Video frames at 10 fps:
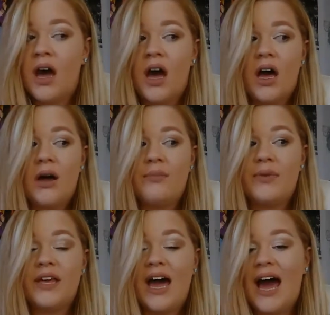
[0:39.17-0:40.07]

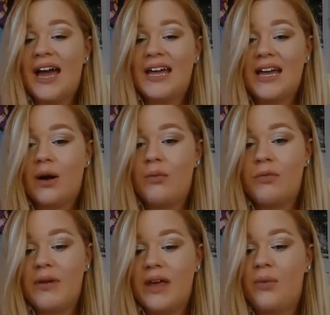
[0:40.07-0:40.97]
hanging out
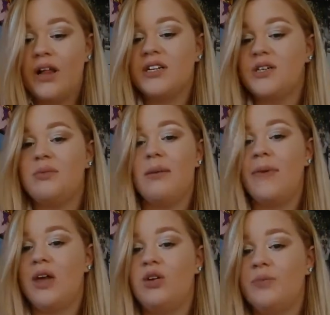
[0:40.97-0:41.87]
with me while I do my
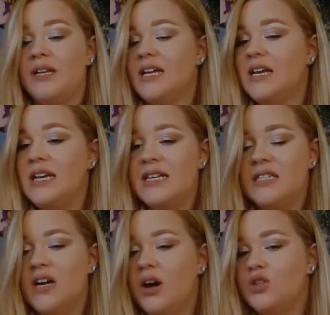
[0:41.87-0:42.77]
makeup. It is
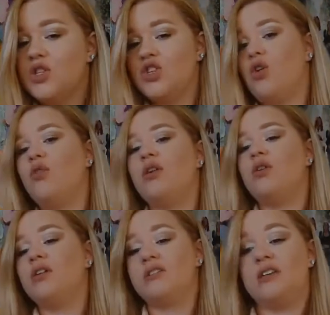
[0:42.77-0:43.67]
not a tutorial
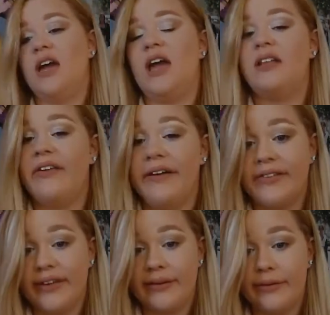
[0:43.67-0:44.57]
because I ain't that
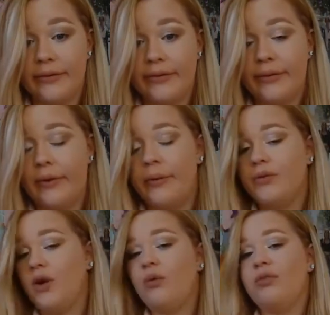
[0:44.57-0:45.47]
skilled, so
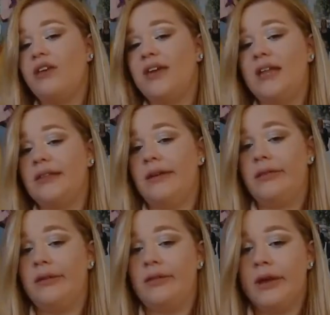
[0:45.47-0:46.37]
don't think it's
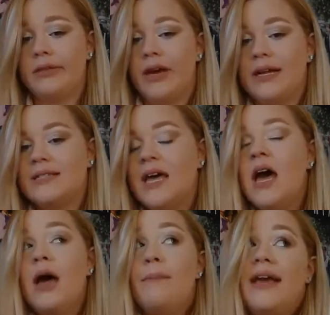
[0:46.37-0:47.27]
anything like that.
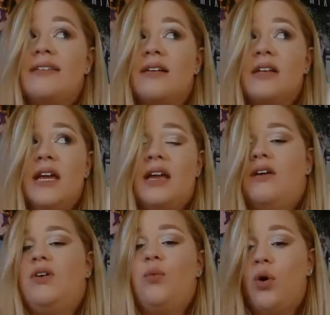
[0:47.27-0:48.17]
Basically,
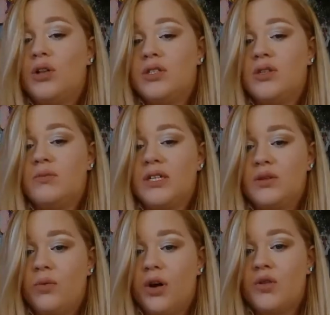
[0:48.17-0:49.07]
if you want something
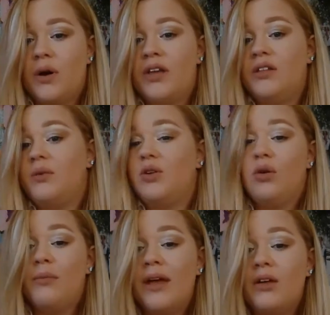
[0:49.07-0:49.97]
to watch while you're doing
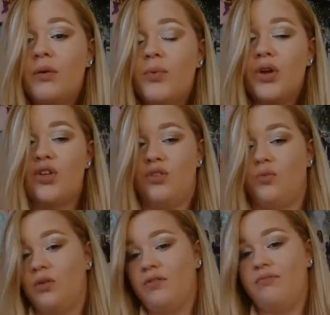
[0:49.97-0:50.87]
your makeup, or you just
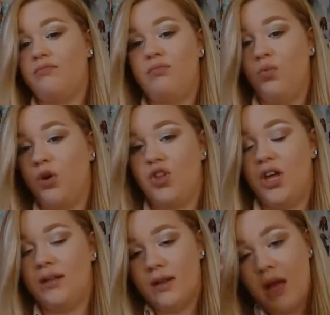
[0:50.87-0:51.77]
want to watch
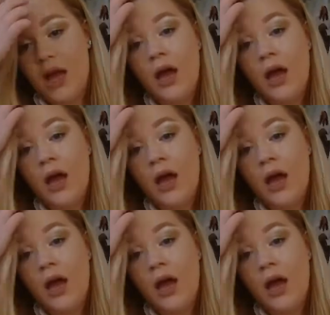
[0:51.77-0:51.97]
it,